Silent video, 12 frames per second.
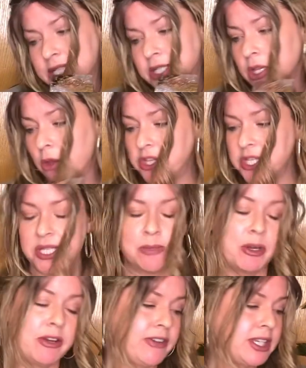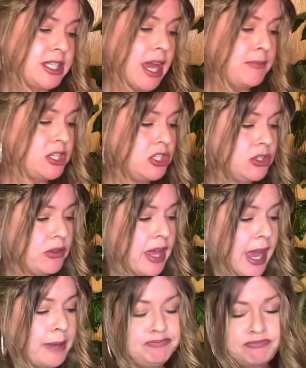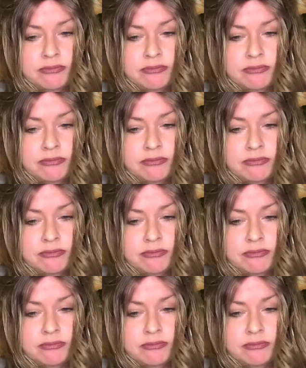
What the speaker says: So this is a perfect time to do that.